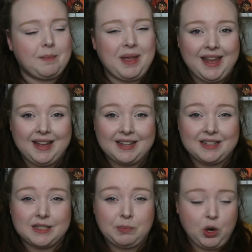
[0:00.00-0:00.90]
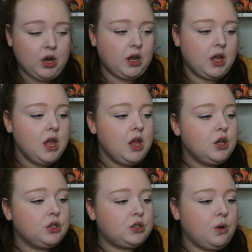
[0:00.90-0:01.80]
Ink and Spark.
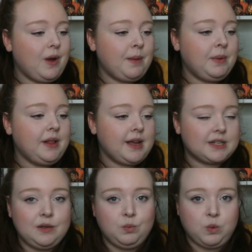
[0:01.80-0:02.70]
So I will actually